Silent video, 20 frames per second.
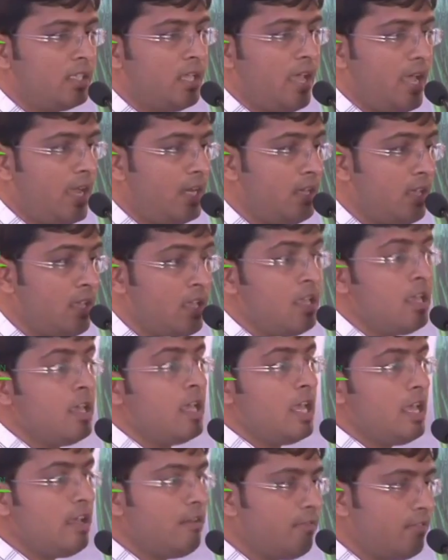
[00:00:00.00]
Pat, and
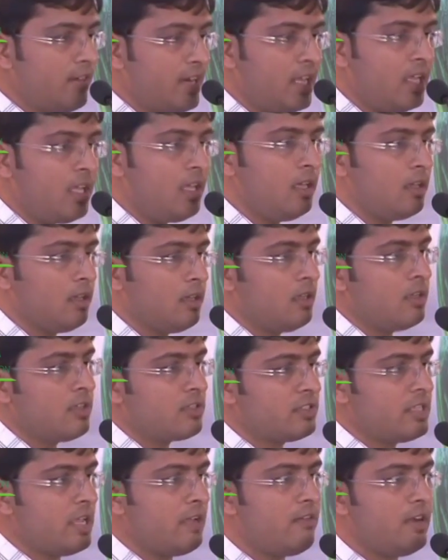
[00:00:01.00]
every
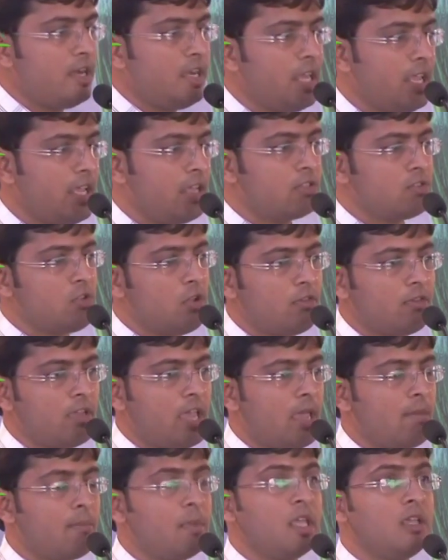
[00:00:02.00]
7 days of
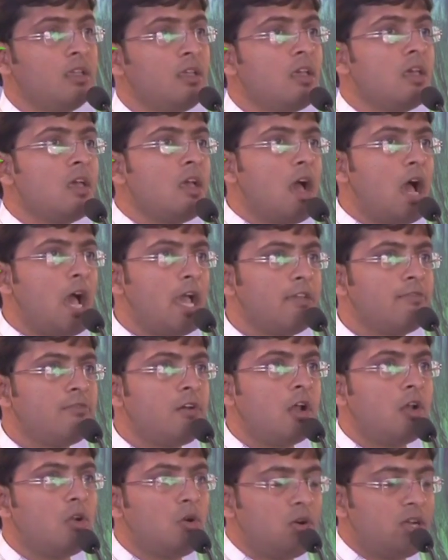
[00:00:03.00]
gapping I
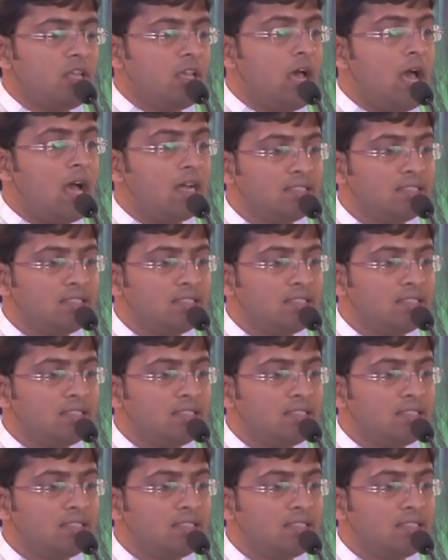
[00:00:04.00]
followed